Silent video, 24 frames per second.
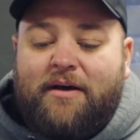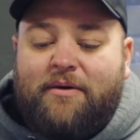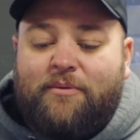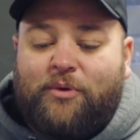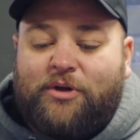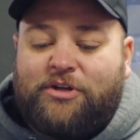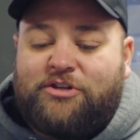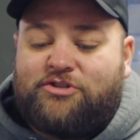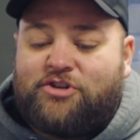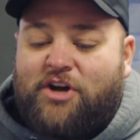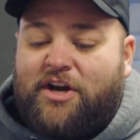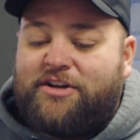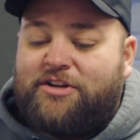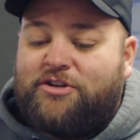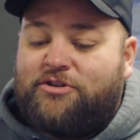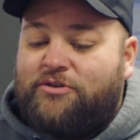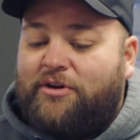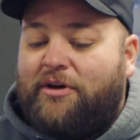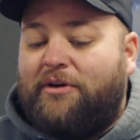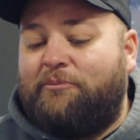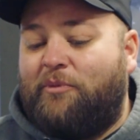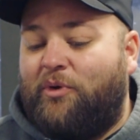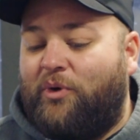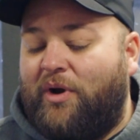We tried to
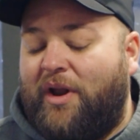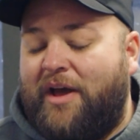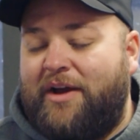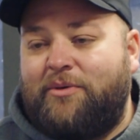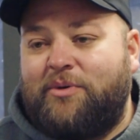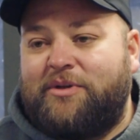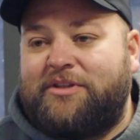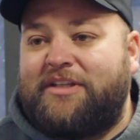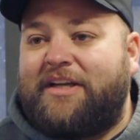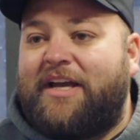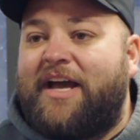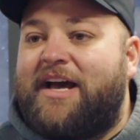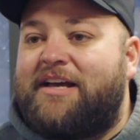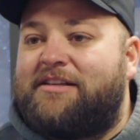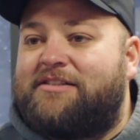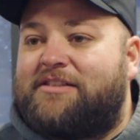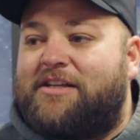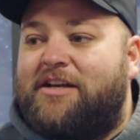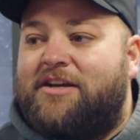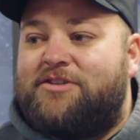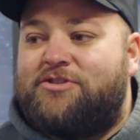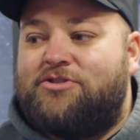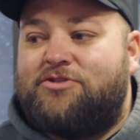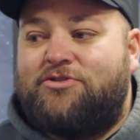do it more like what the gas
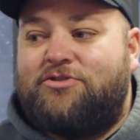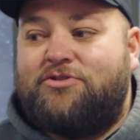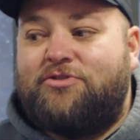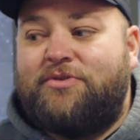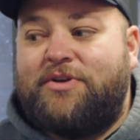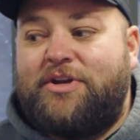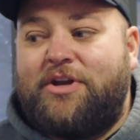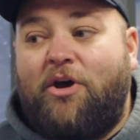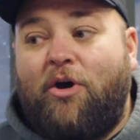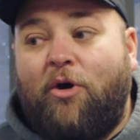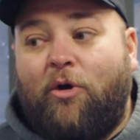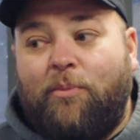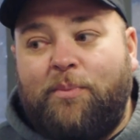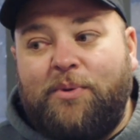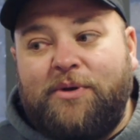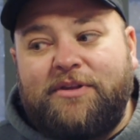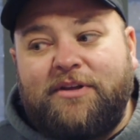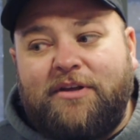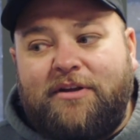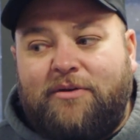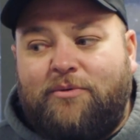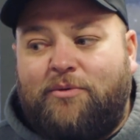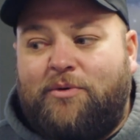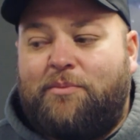guys are doing, hoping
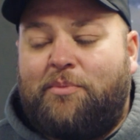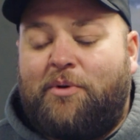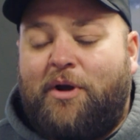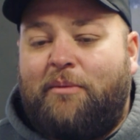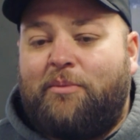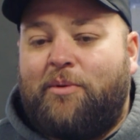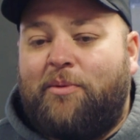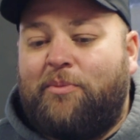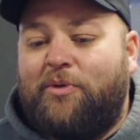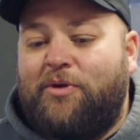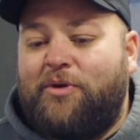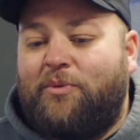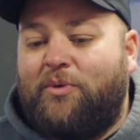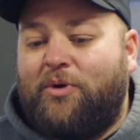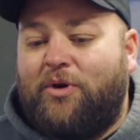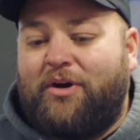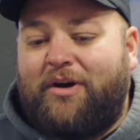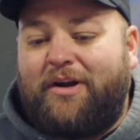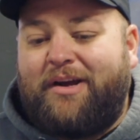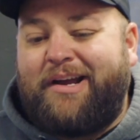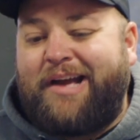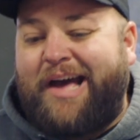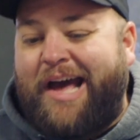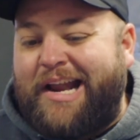that it would probably
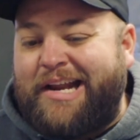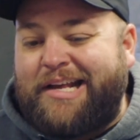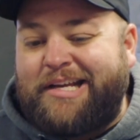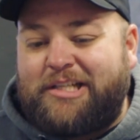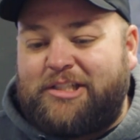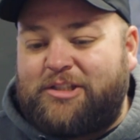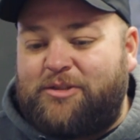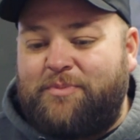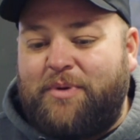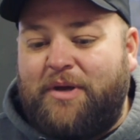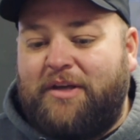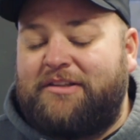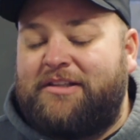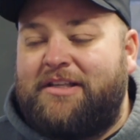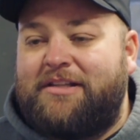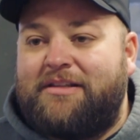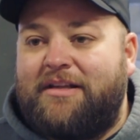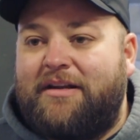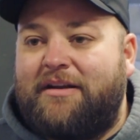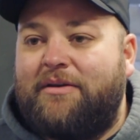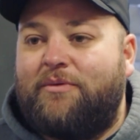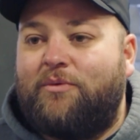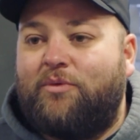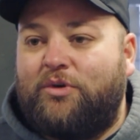work, kind of expecting
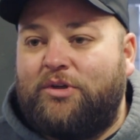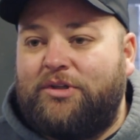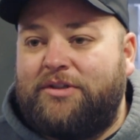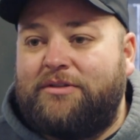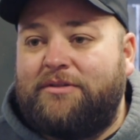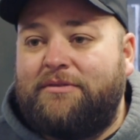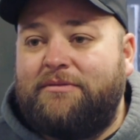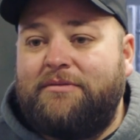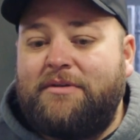that it wouldn't.